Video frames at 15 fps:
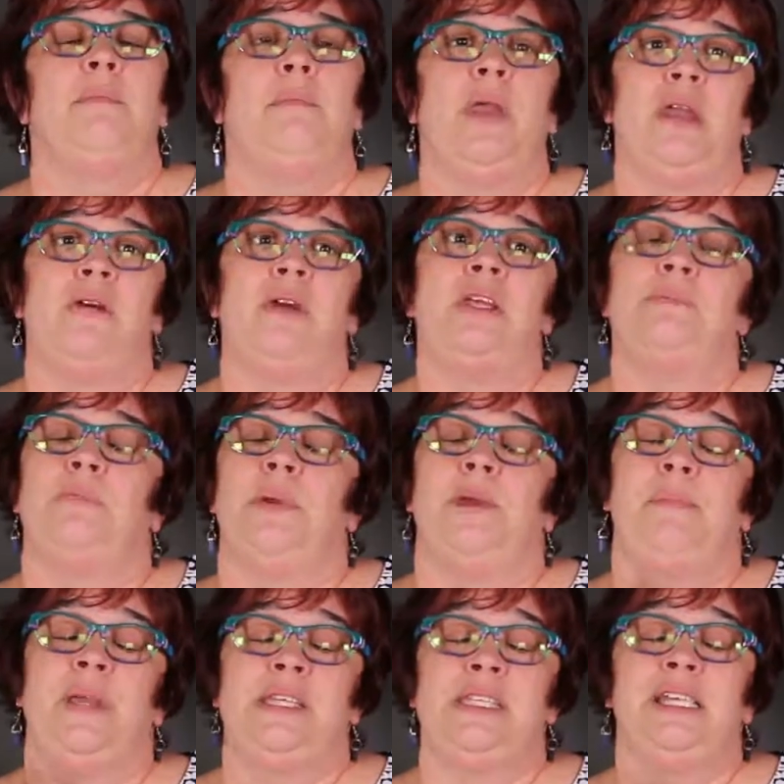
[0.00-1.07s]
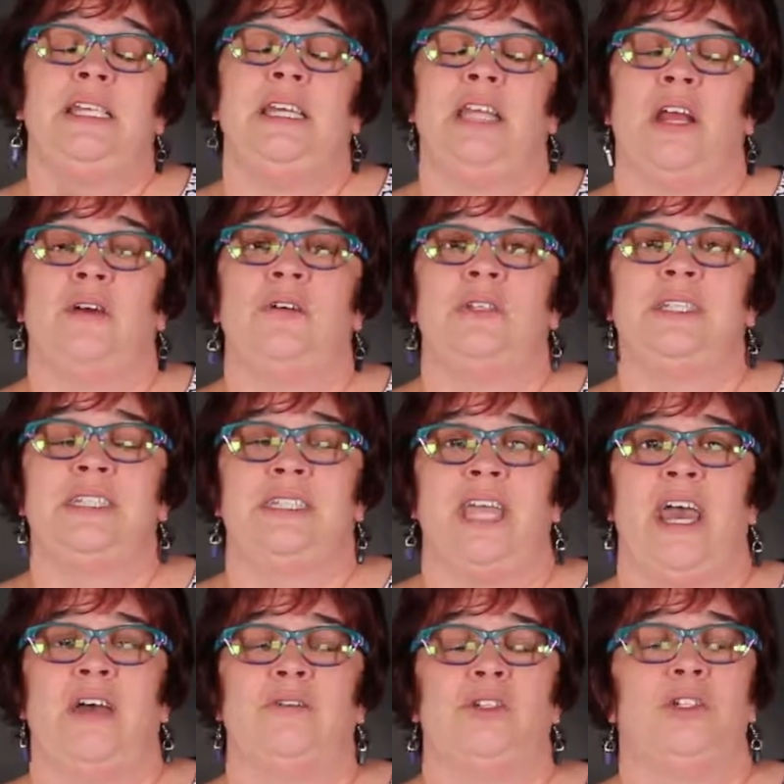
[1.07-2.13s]
It basically narrows it
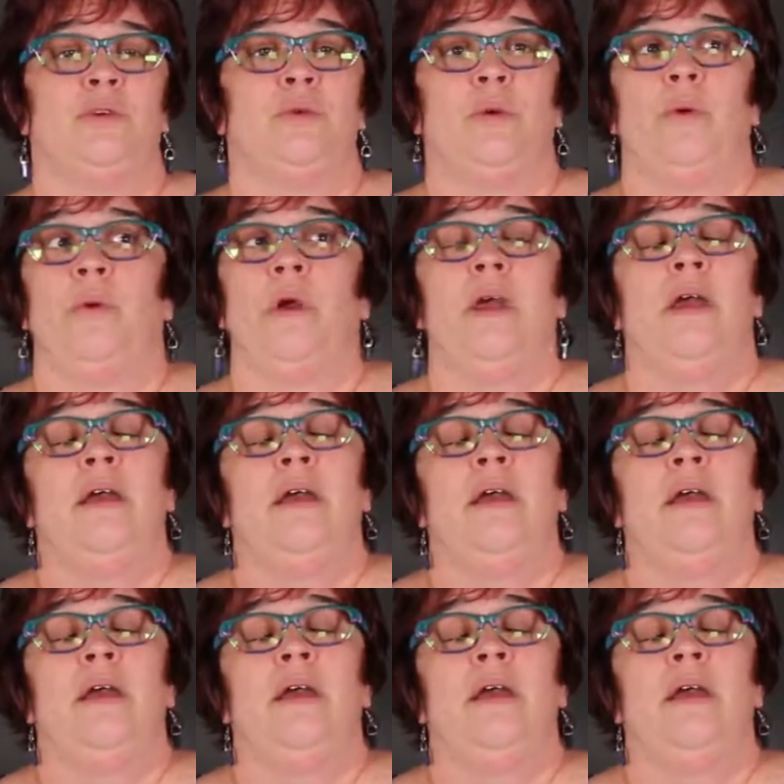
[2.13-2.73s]
down to